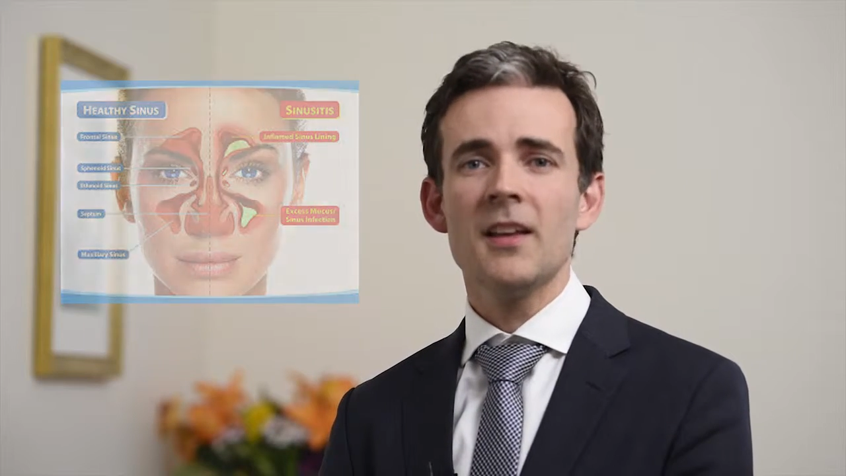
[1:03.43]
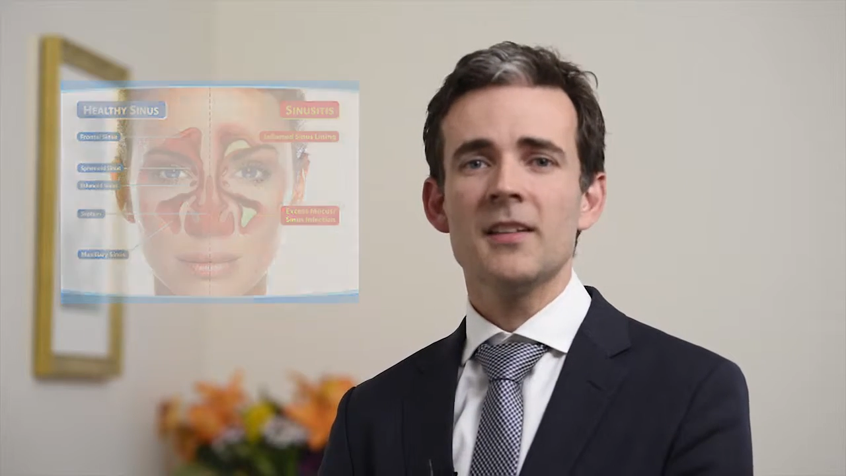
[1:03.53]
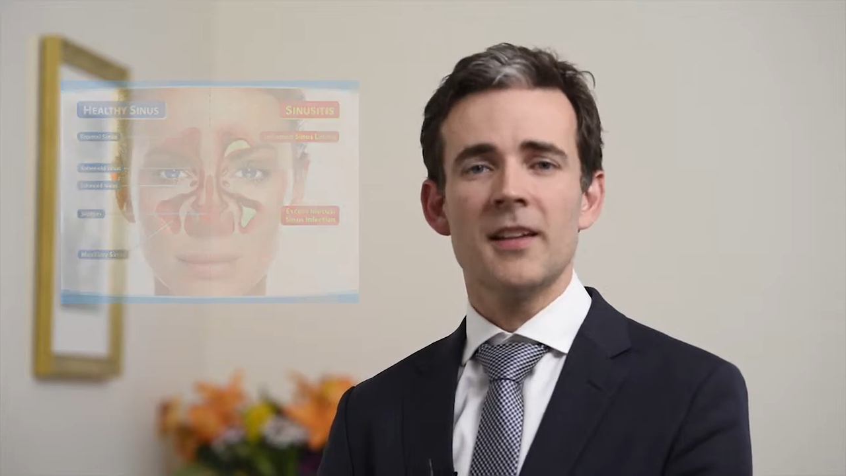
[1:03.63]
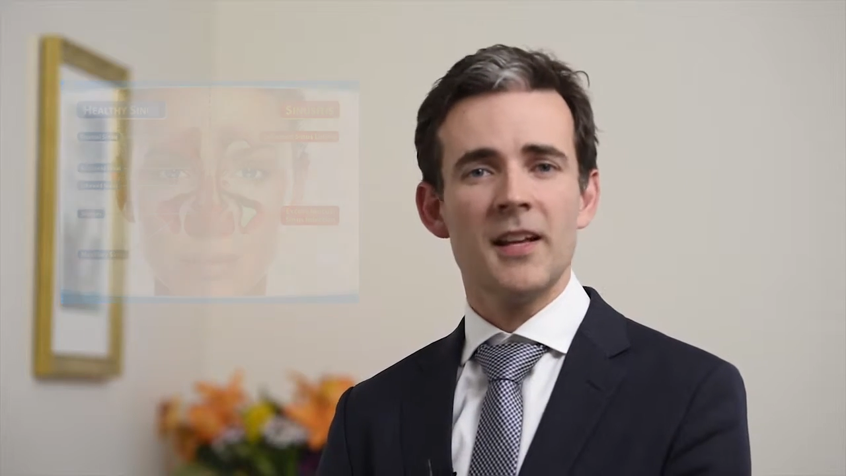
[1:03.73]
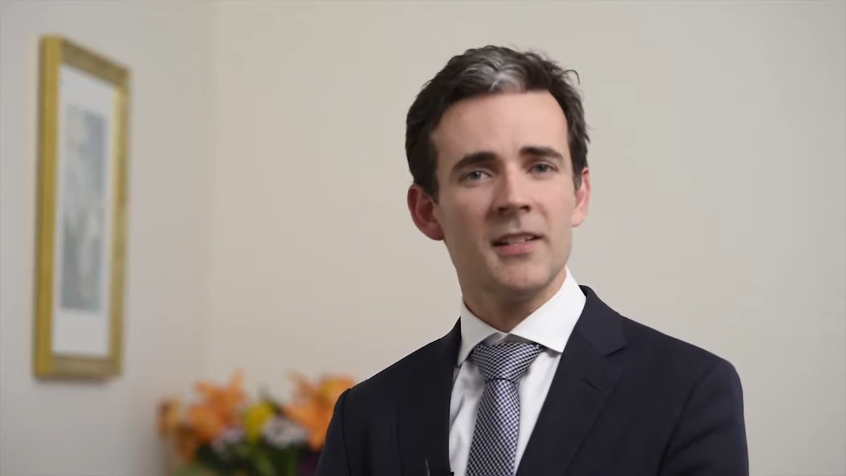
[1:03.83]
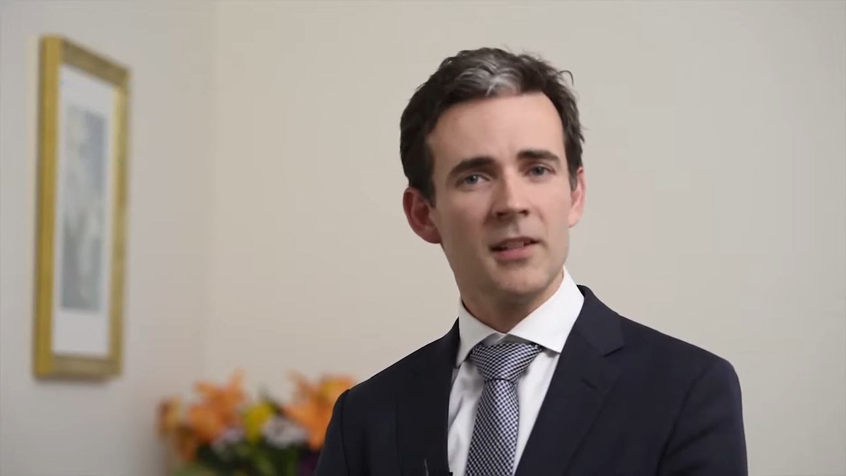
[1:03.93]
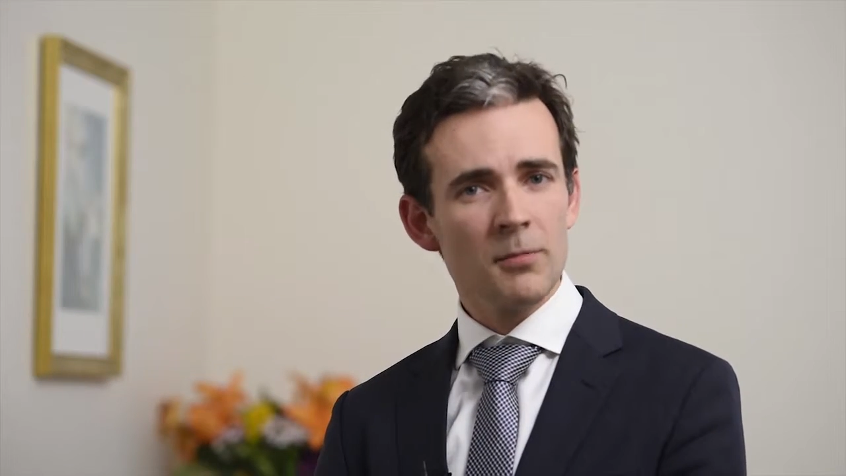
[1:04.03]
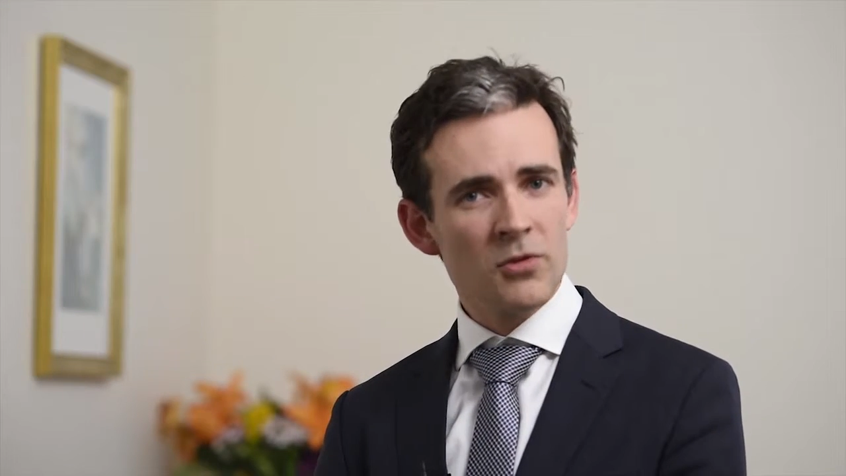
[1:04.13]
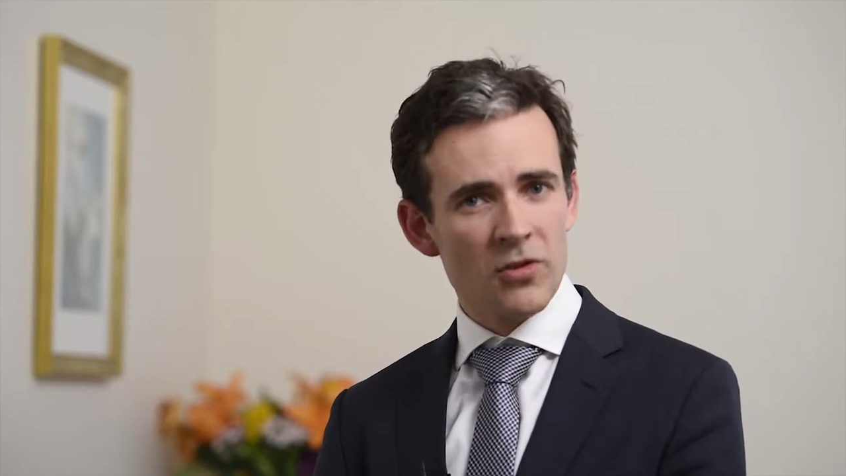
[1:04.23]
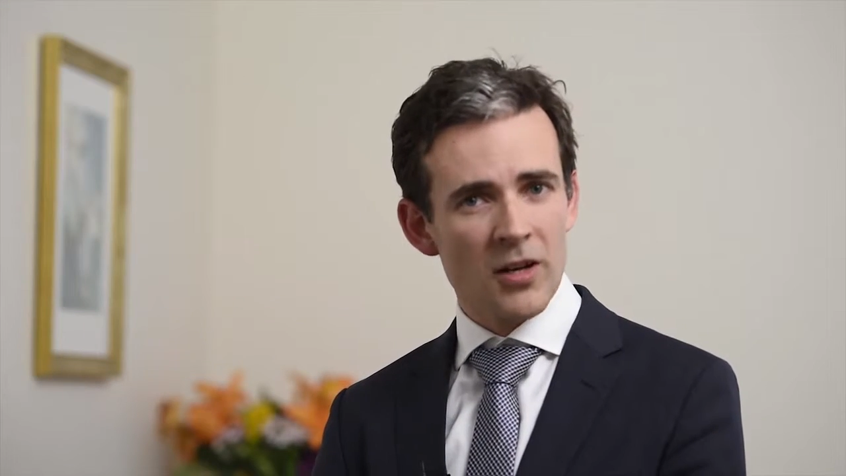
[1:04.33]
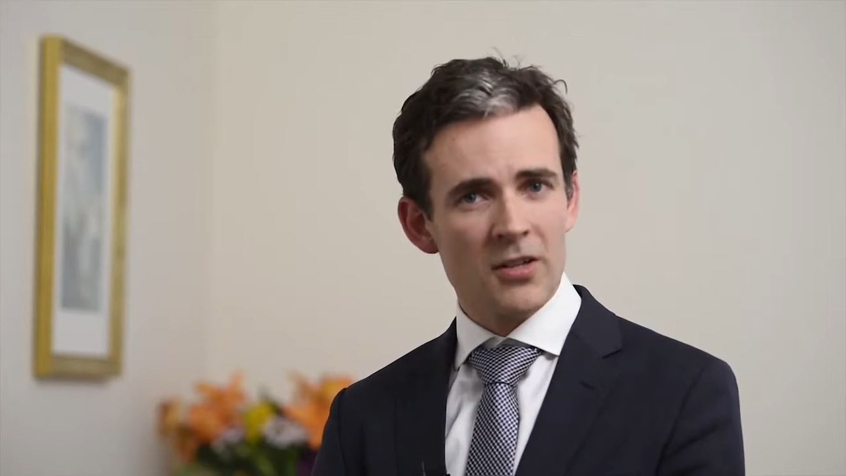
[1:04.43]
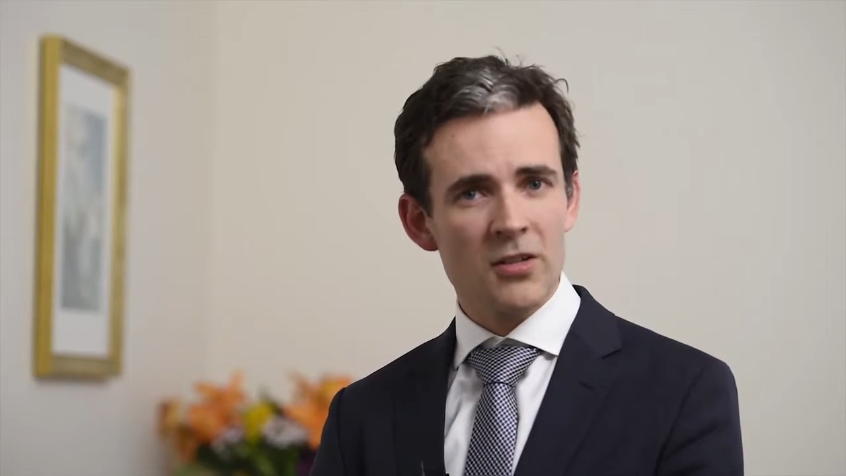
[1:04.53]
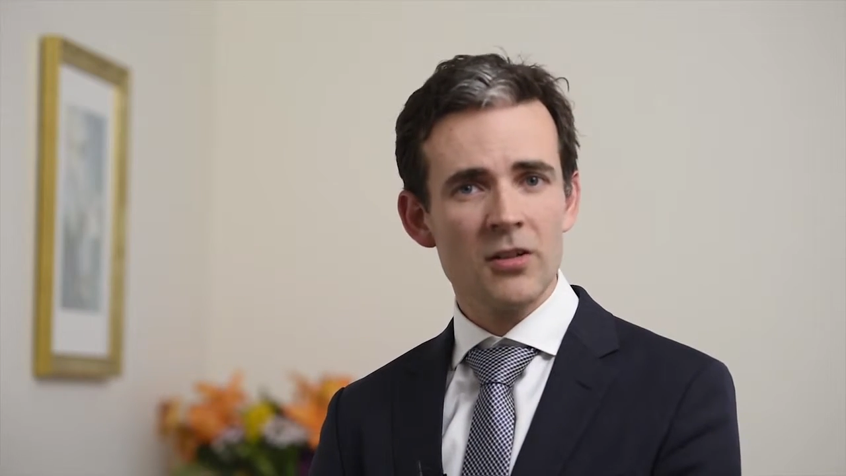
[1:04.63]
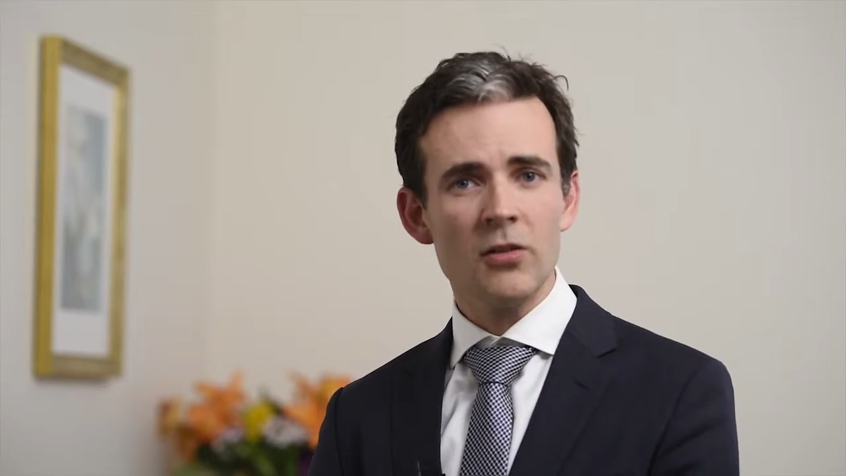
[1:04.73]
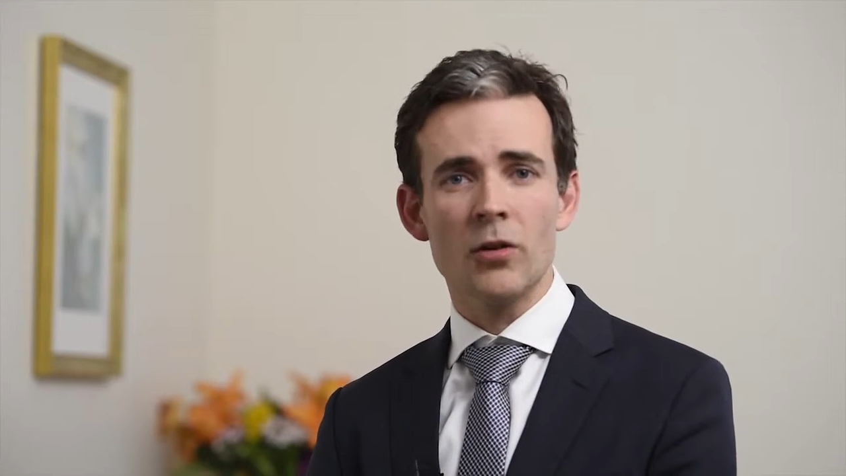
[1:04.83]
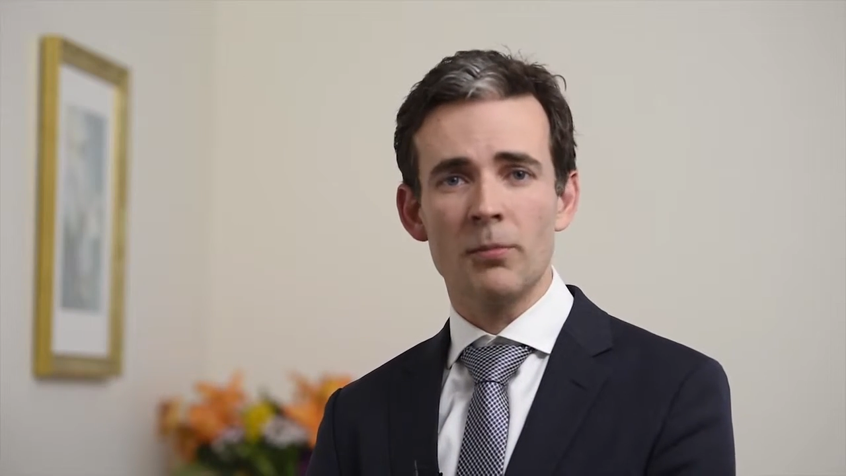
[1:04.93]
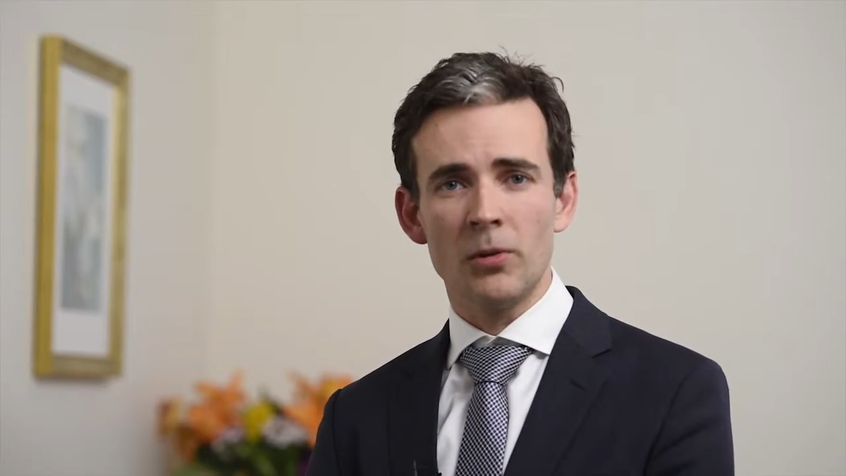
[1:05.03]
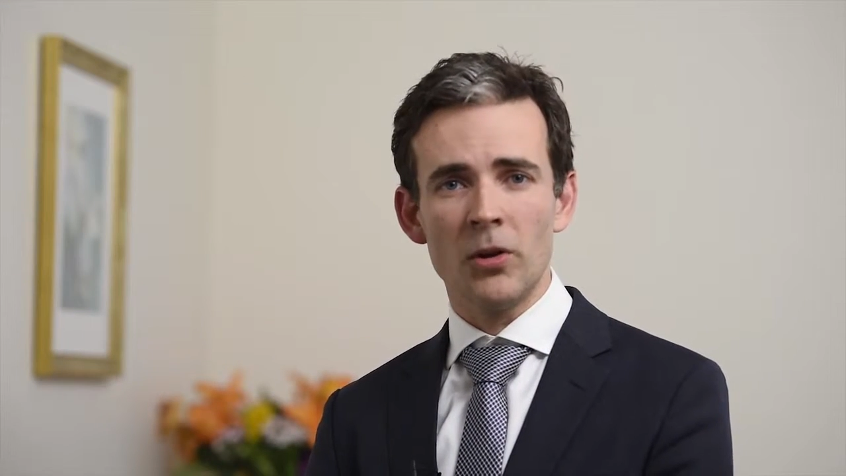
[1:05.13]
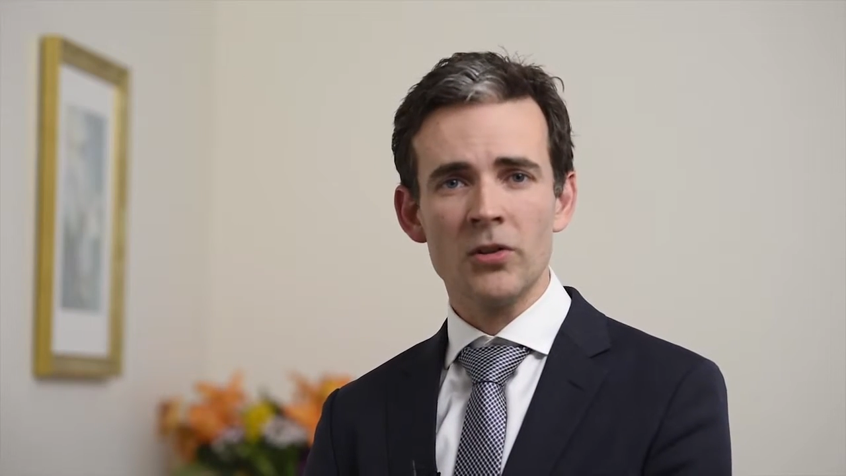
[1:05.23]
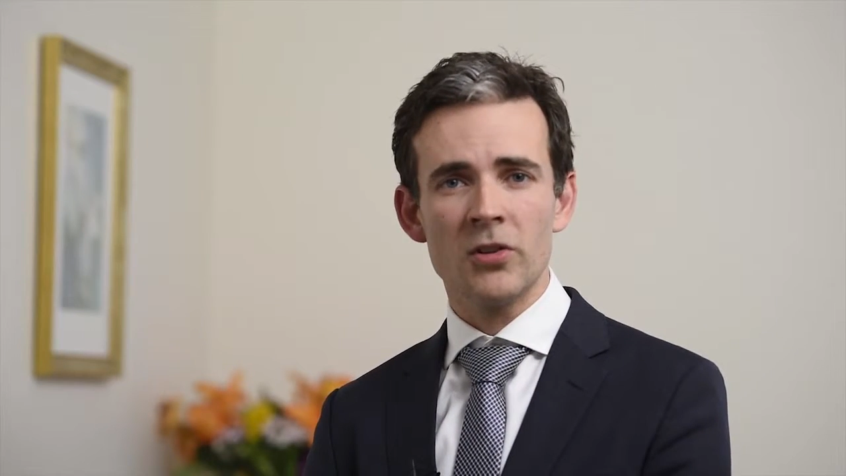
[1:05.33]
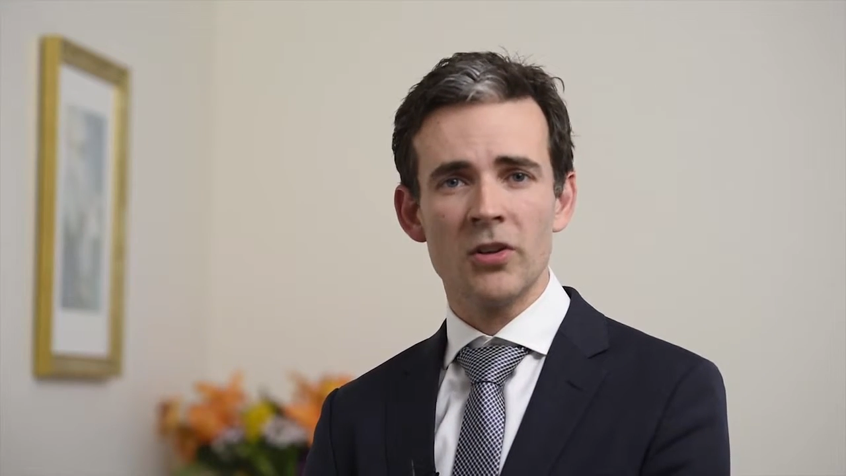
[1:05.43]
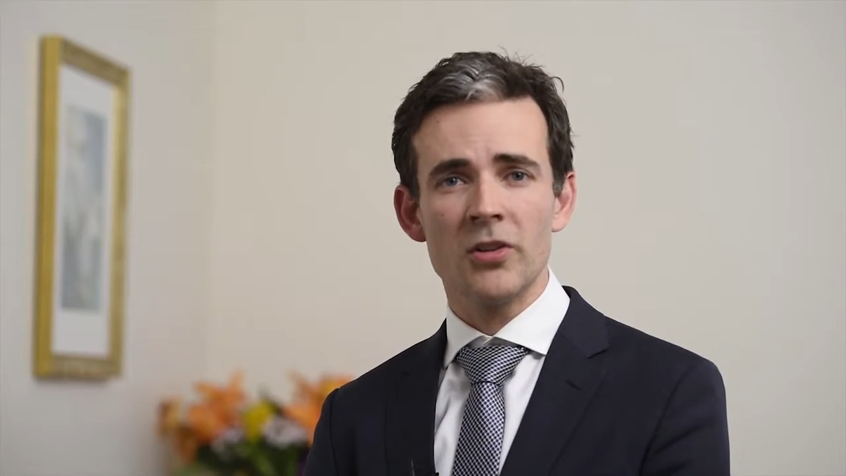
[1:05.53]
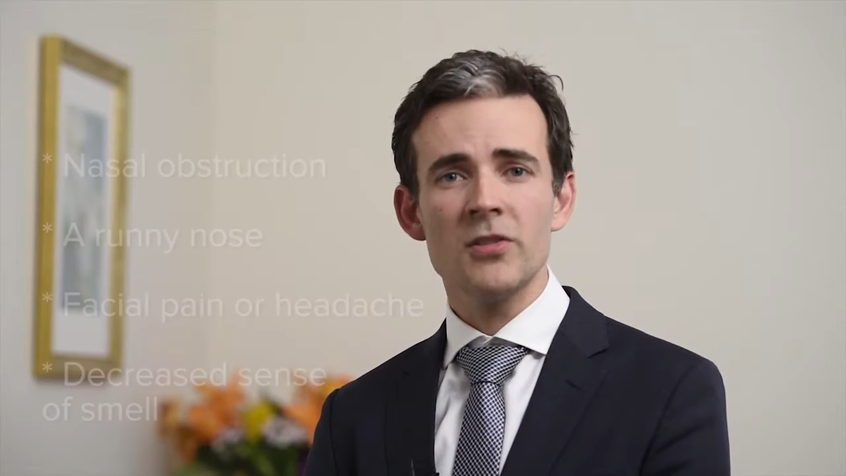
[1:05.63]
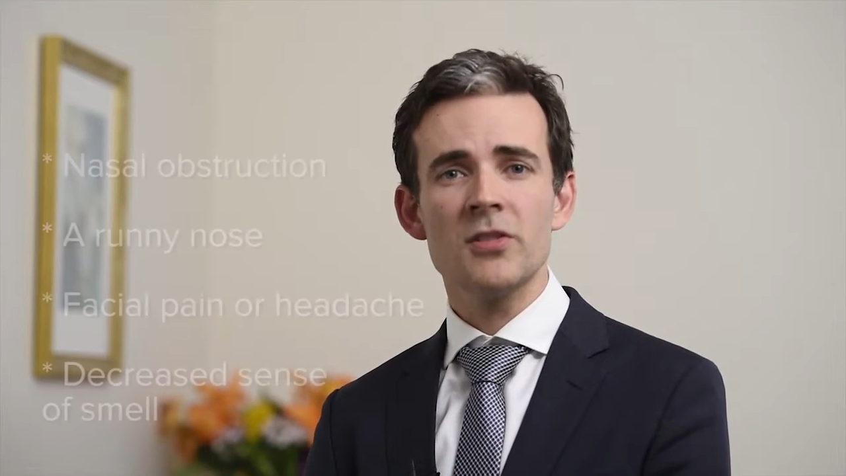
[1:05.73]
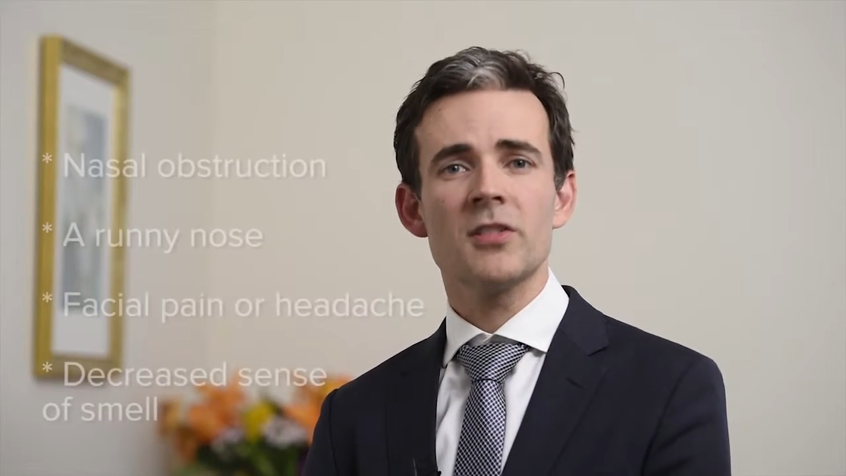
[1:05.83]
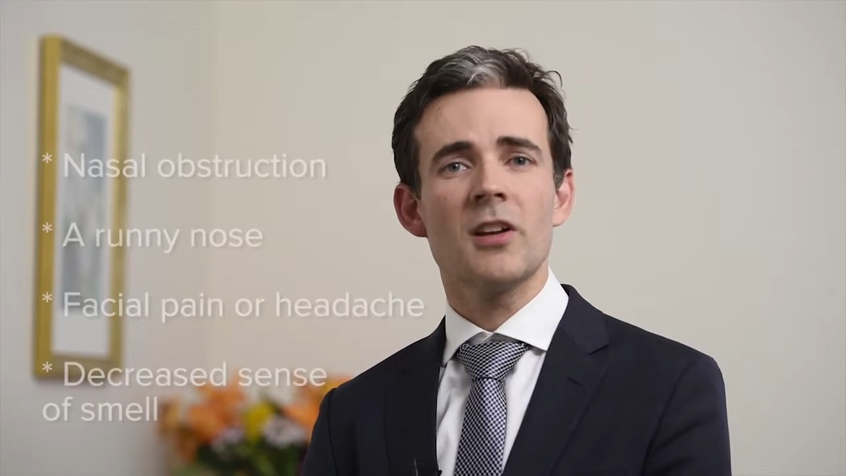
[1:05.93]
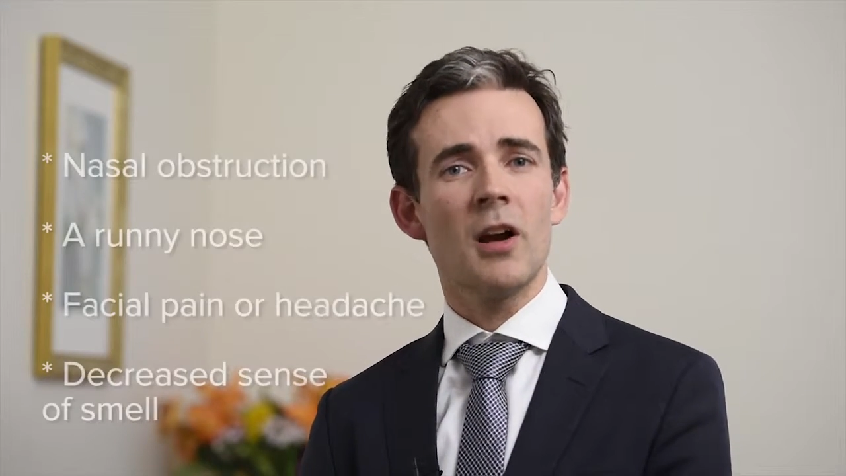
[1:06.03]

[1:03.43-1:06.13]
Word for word: nasal obstruction or a blocked nose,